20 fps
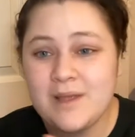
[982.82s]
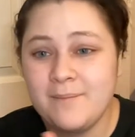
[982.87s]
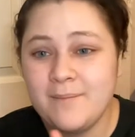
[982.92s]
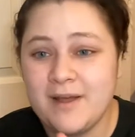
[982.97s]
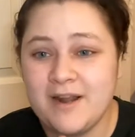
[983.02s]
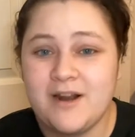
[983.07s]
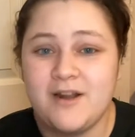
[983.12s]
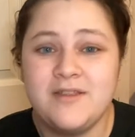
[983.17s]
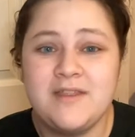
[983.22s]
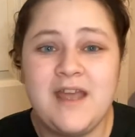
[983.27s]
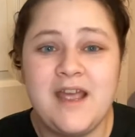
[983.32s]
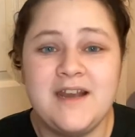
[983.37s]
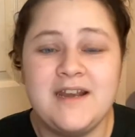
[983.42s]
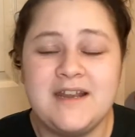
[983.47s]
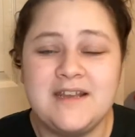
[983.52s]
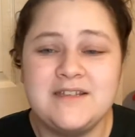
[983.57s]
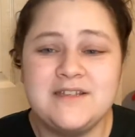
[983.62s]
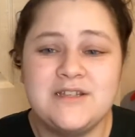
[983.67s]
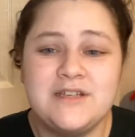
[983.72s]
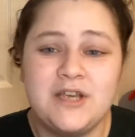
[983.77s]
Bet
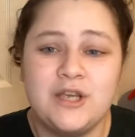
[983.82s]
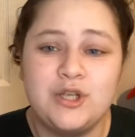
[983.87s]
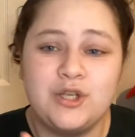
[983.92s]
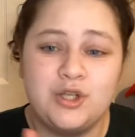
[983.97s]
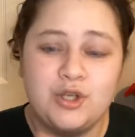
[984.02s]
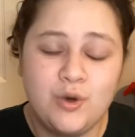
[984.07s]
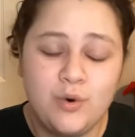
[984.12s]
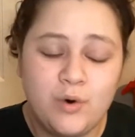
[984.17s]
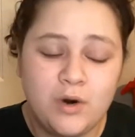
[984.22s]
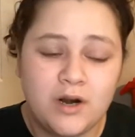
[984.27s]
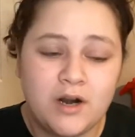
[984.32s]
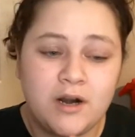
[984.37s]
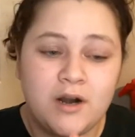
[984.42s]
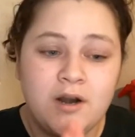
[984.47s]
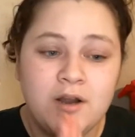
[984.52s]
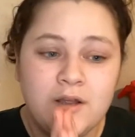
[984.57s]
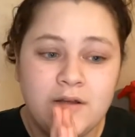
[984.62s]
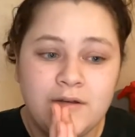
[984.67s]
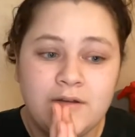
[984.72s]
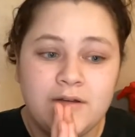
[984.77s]
Online is
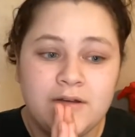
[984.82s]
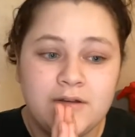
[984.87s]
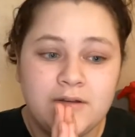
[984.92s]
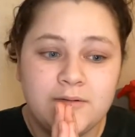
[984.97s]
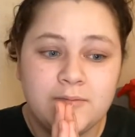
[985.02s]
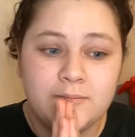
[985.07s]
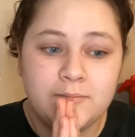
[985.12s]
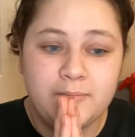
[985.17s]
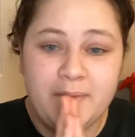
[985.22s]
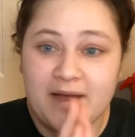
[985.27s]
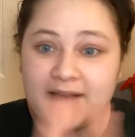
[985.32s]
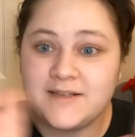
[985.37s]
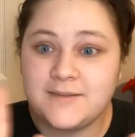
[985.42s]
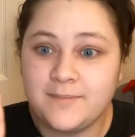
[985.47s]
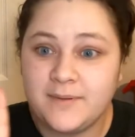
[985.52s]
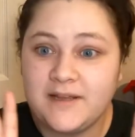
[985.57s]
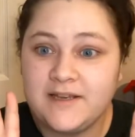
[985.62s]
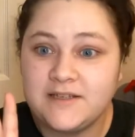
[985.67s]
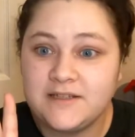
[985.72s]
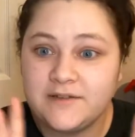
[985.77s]
your
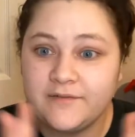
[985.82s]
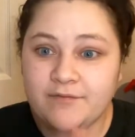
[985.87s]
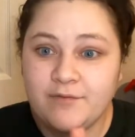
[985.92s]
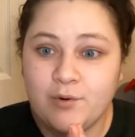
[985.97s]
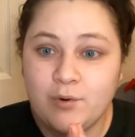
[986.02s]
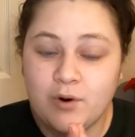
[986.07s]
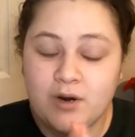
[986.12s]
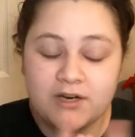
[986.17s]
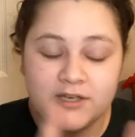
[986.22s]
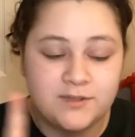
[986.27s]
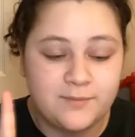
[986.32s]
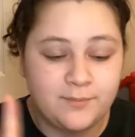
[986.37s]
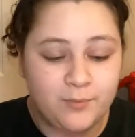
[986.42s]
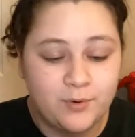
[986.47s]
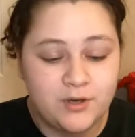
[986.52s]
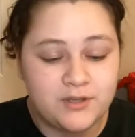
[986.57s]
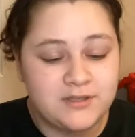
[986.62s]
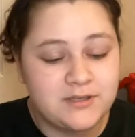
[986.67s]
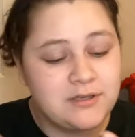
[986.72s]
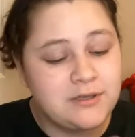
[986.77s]
best place for
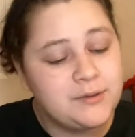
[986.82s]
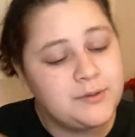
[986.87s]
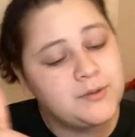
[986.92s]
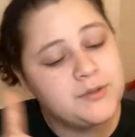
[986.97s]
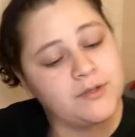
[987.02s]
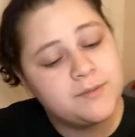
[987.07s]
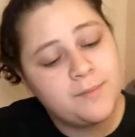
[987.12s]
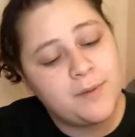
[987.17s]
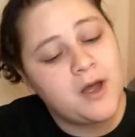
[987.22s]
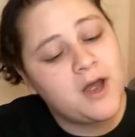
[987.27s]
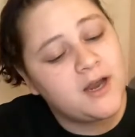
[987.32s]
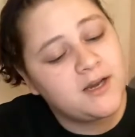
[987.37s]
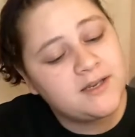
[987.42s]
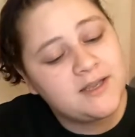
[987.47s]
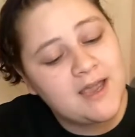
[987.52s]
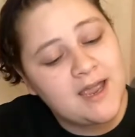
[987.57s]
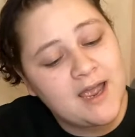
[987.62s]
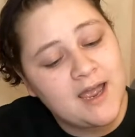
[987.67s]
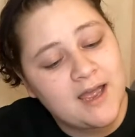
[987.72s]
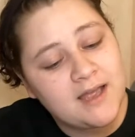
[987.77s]
sports news,
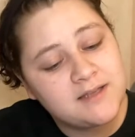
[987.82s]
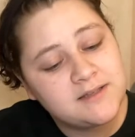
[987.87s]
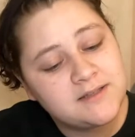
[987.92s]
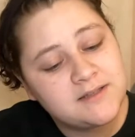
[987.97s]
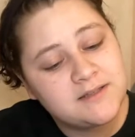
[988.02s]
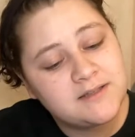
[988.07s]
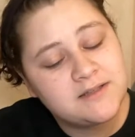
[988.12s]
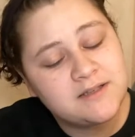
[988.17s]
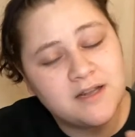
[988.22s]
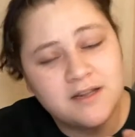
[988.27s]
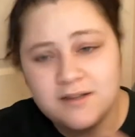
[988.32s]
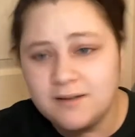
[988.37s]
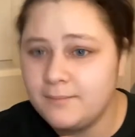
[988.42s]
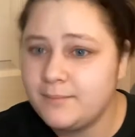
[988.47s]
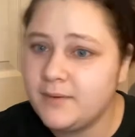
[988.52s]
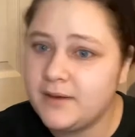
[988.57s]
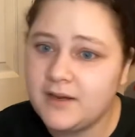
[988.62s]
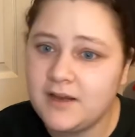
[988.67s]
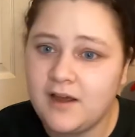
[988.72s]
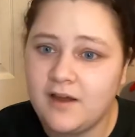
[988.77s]
podcasts,
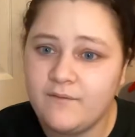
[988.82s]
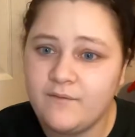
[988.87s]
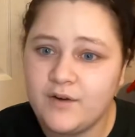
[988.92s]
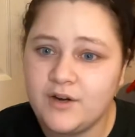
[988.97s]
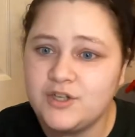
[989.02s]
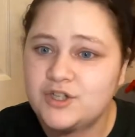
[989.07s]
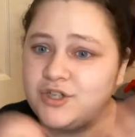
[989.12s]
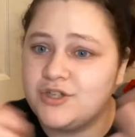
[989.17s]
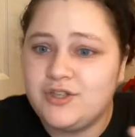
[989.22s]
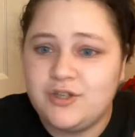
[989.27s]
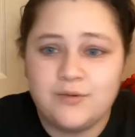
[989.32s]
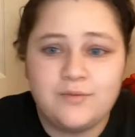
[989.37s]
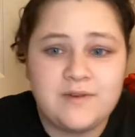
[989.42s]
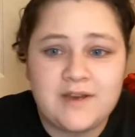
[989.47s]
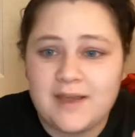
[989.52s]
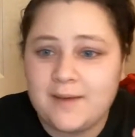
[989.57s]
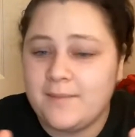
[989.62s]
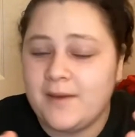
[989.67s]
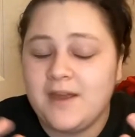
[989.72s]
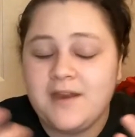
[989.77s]
Olympic coverage, you
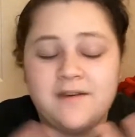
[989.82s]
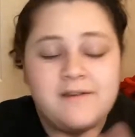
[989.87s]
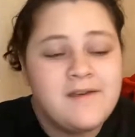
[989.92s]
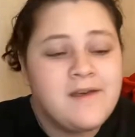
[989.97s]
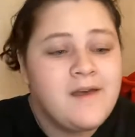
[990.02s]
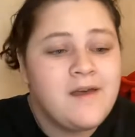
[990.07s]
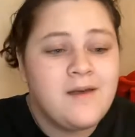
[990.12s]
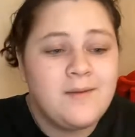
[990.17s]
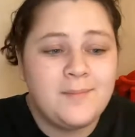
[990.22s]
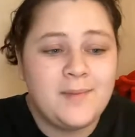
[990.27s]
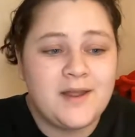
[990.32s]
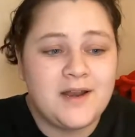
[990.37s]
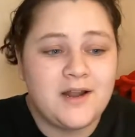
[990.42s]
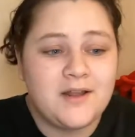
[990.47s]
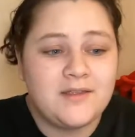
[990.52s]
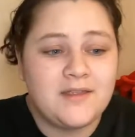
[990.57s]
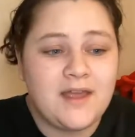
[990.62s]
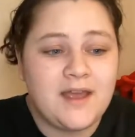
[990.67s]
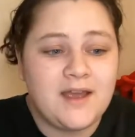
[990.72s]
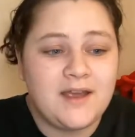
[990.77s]
name it. Bet
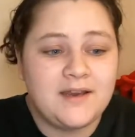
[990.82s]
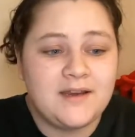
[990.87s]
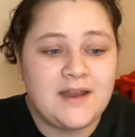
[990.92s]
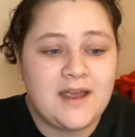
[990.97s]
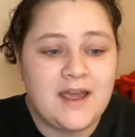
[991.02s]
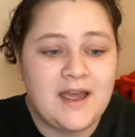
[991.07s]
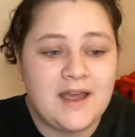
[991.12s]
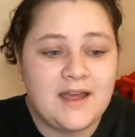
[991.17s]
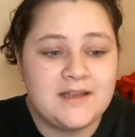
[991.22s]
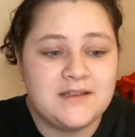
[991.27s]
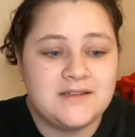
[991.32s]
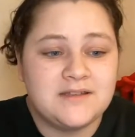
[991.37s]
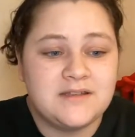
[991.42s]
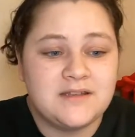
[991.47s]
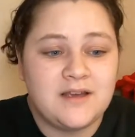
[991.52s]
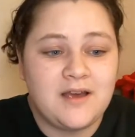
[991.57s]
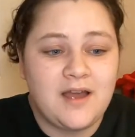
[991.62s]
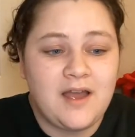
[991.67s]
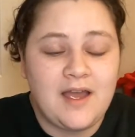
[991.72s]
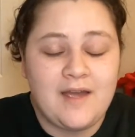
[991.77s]
Online has
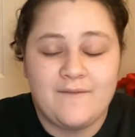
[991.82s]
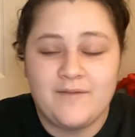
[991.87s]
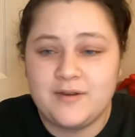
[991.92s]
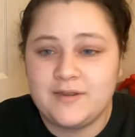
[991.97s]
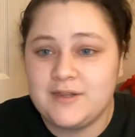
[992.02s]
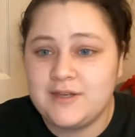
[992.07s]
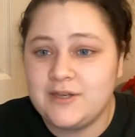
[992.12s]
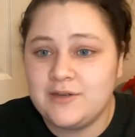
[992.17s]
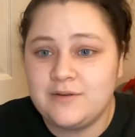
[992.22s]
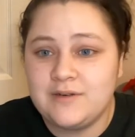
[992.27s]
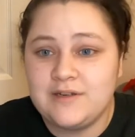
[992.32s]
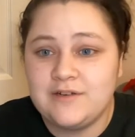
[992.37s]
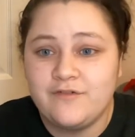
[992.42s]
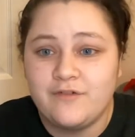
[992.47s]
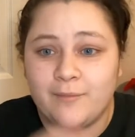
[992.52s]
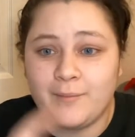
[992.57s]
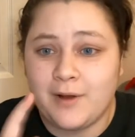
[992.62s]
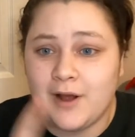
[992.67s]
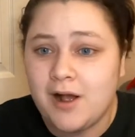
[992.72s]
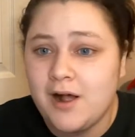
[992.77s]
everything you need
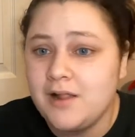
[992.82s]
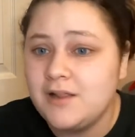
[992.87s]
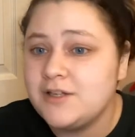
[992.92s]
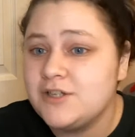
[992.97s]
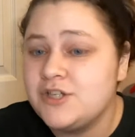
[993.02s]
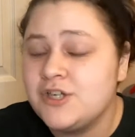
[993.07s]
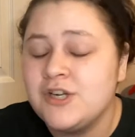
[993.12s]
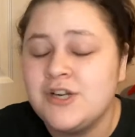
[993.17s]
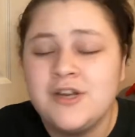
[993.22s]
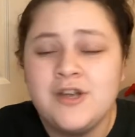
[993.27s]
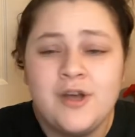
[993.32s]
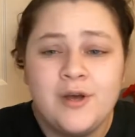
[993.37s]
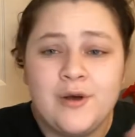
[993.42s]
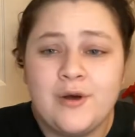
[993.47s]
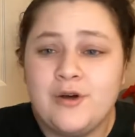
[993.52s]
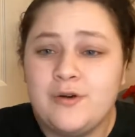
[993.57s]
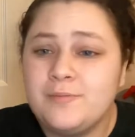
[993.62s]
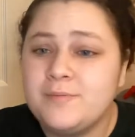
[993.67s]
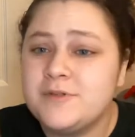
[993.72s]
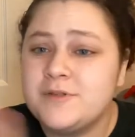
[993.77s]
from college
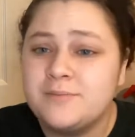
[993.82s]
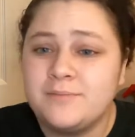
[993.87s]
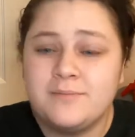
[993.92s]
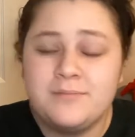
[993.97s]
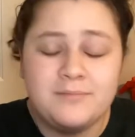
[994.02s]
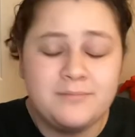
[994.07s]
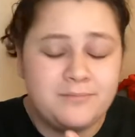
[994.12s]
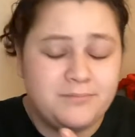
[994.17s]
hoops,